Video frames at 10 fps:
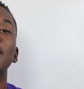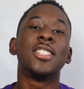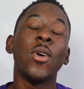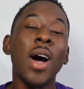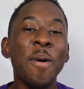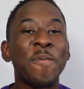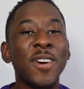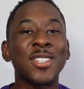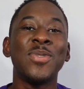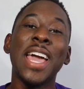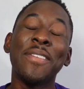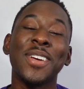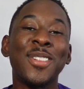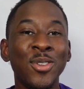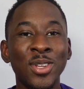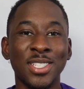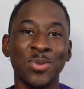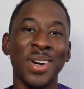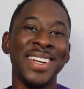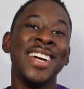So up first we have the
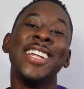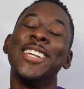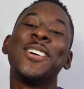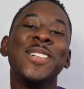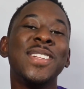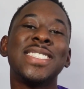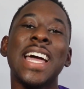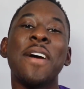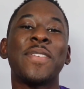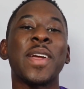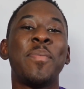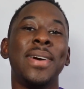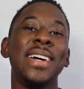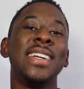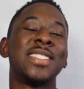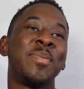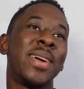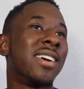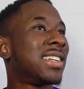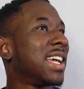clueless one. The clueless African parent is a
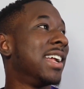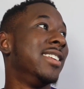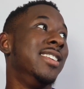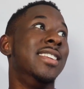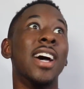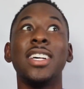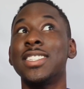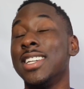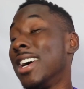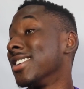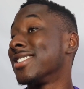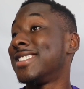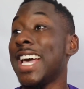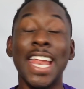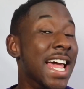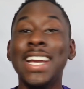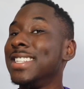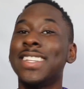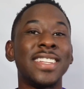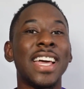parent that doesn't understand
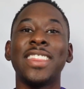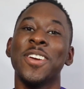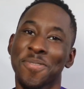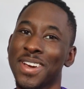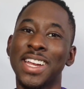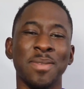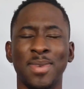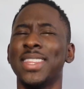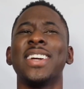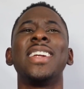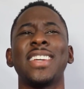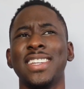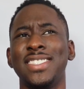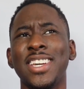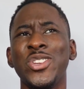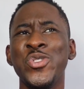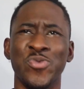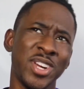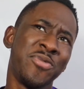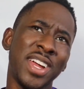anything that they're reading, but they're gonna continue
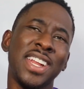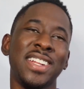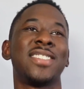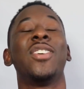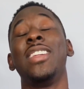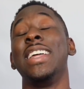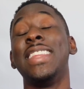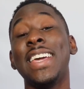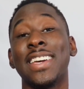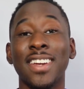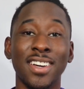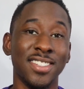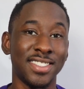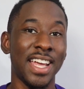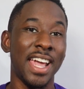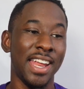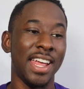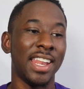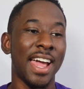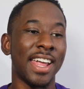rereading it so that they can understand
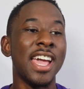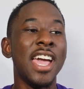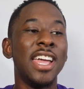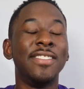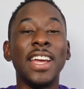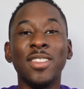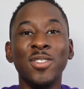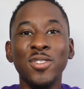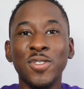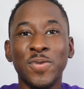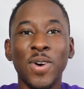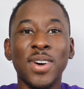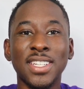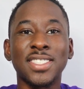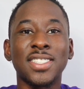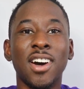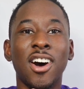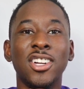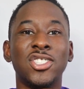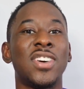it. And like, they lose focus
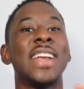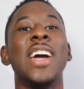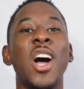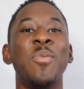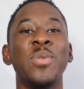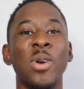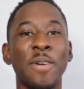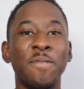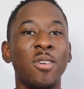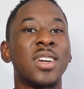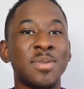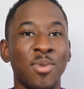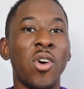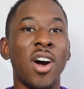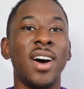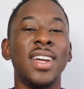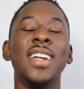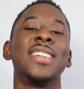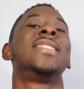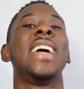on trying to help you and focus more on
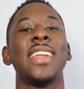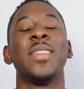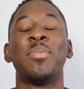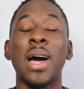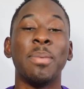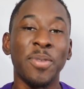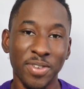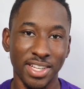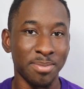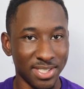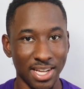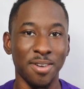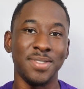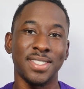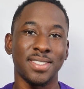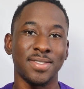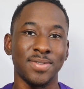understanding the problem for themselves.